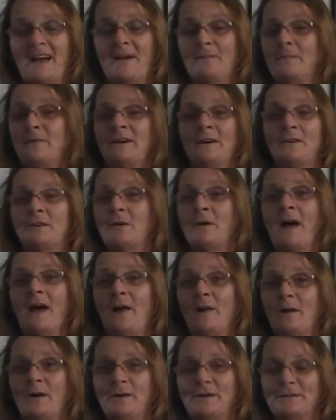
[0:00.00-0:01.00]
we don't know
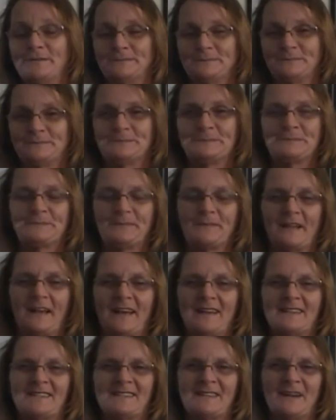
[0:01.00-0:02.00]
how long.
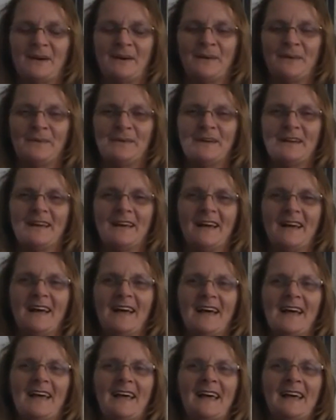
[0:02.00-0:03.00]
So
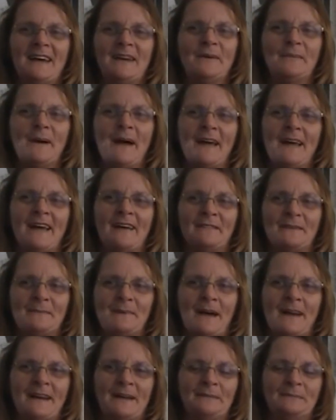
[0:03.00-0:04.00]
anyway,
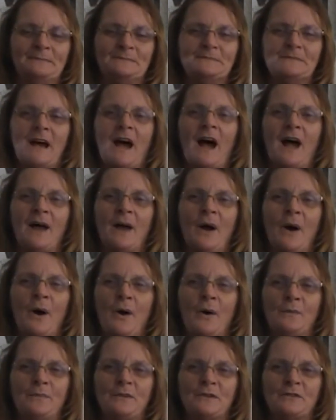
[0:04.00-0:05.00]
everybody, I
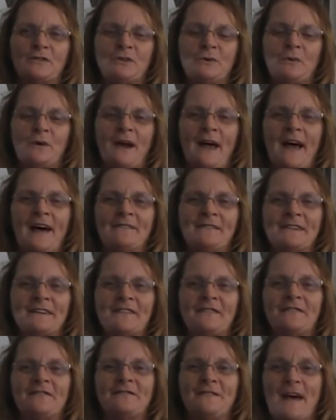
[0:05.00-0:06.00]
hope that you are having
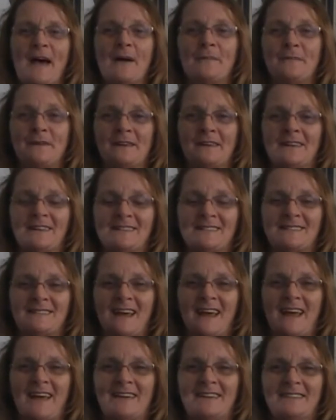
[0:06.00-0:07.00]
a fabulous
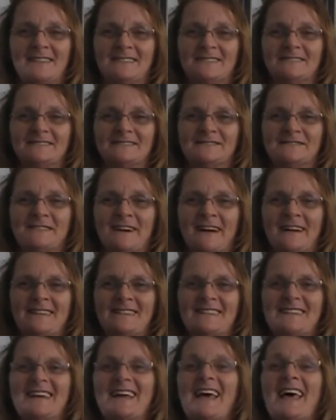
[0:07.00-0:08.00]
day,
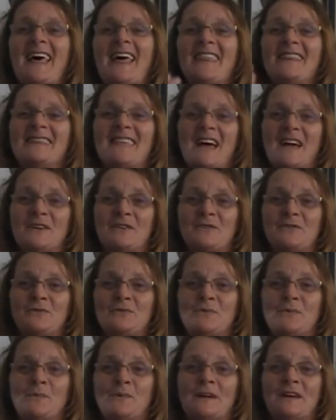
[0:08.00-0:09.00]
right? That
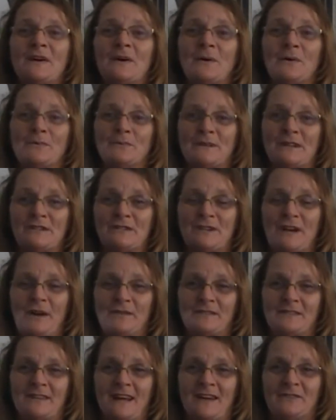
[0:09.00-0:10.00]
you will reach
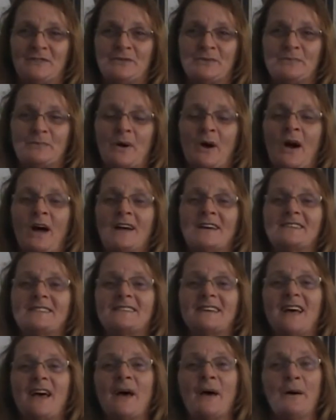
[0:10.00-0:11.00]
outside your
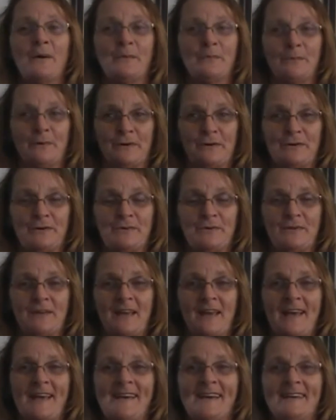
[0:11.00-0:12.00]
box, help where you
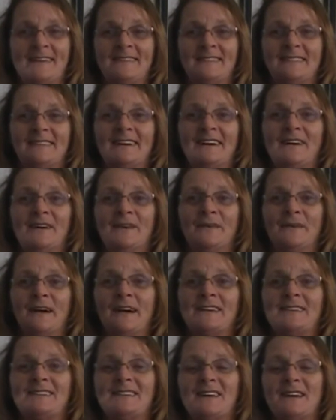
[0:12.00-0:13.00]
can,
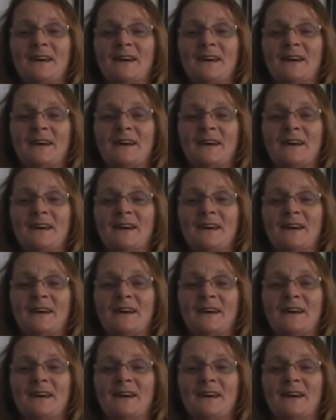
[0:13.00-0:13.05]
right?